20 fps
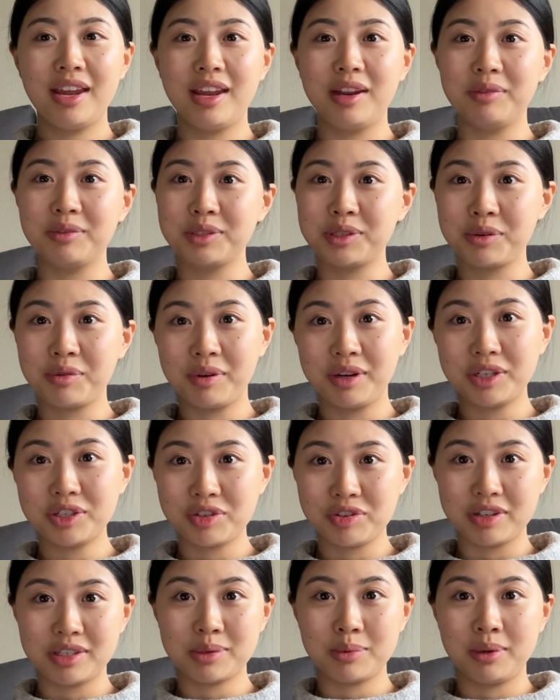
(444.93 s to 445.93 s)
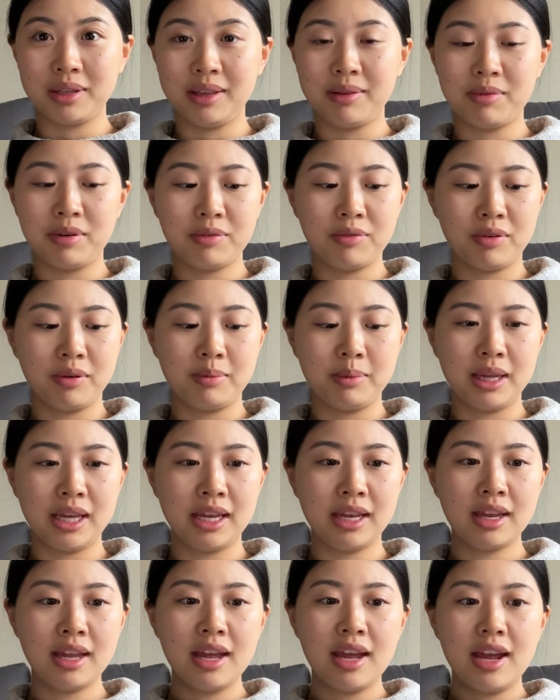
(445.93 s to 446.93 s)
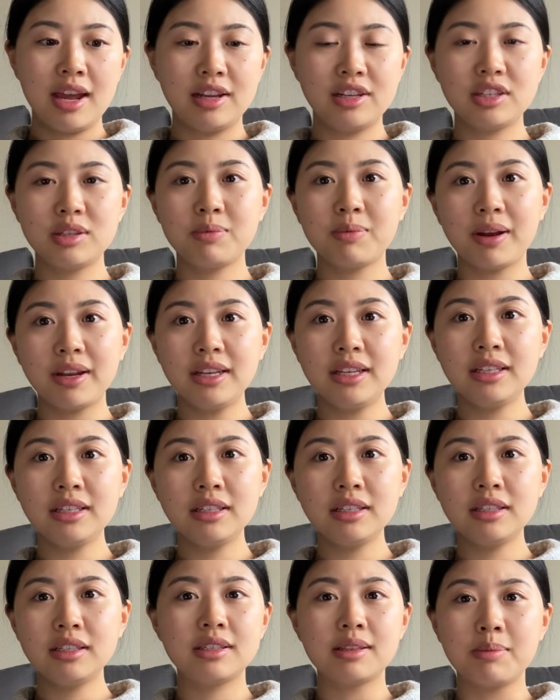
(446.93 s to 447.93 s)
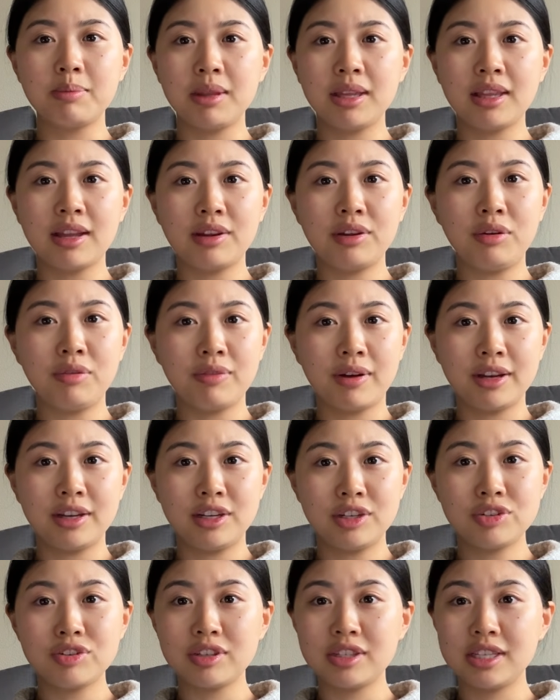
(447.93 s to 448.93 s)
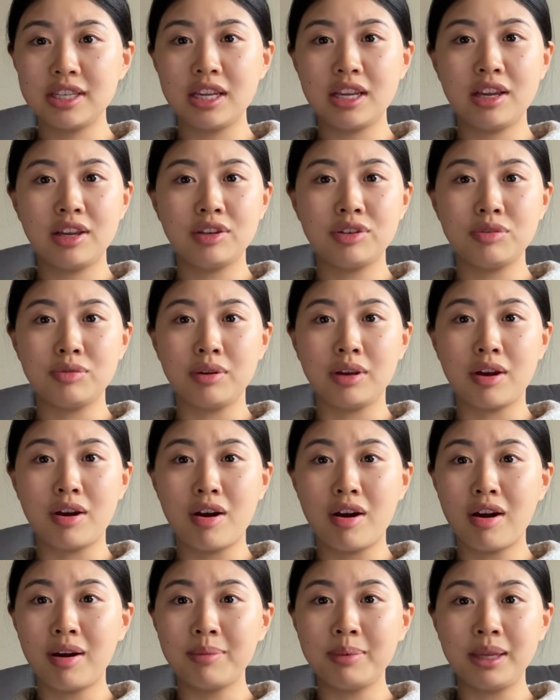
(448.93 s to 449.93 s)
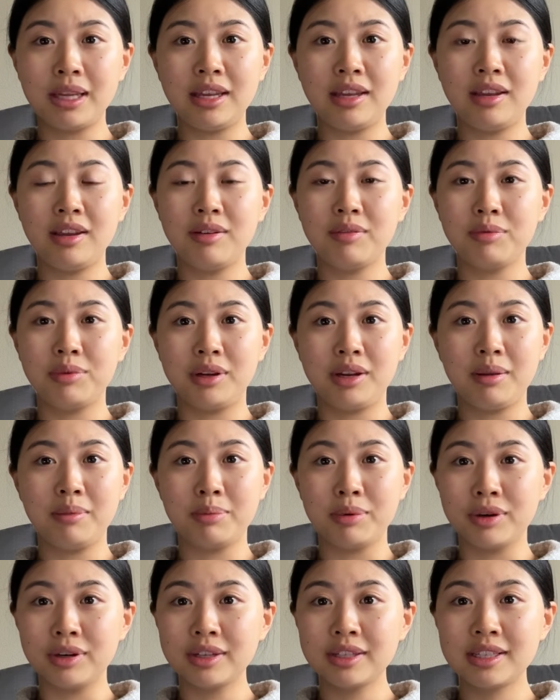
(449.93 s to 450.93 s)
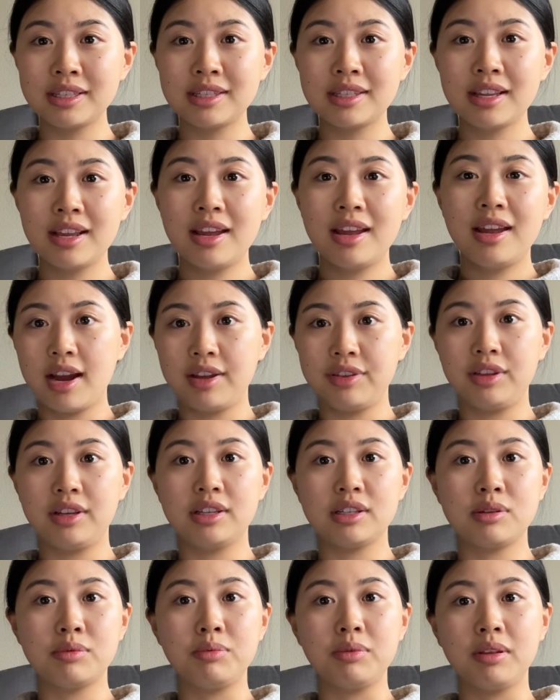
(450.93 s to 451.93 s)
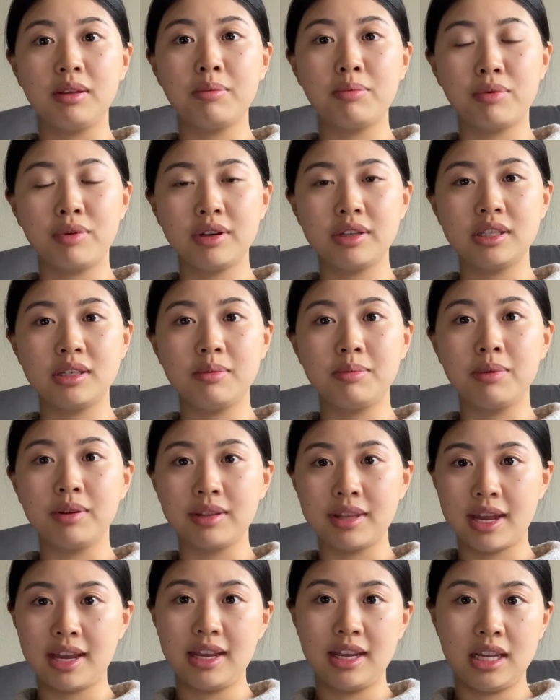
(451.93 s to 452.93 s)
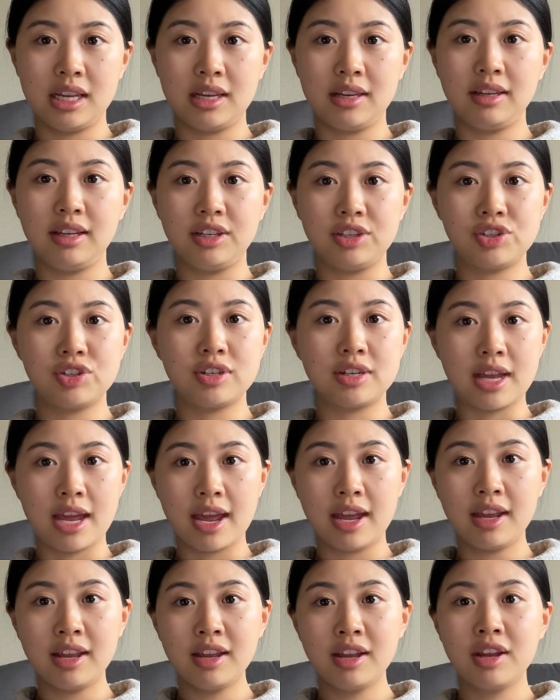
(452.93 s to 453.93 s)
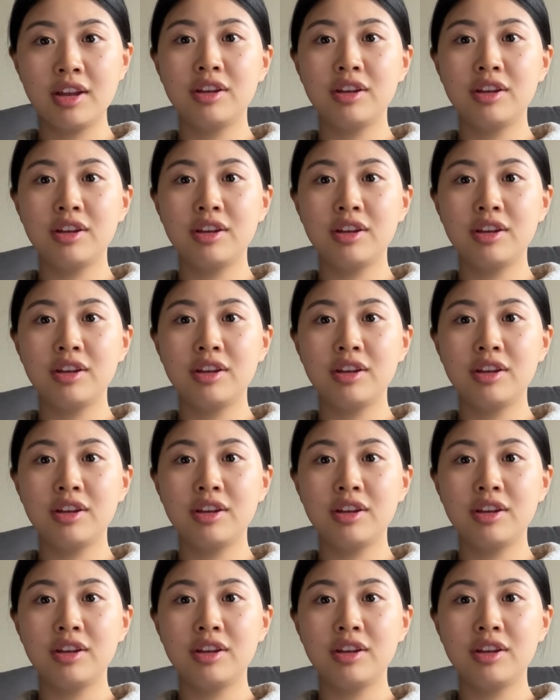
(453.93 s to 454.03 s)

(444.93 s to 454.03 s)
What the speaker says: and it was a great stress reliever for me. And just finding something that you find interesting, doing a hobby, reading books. I think it's really important to build that in each day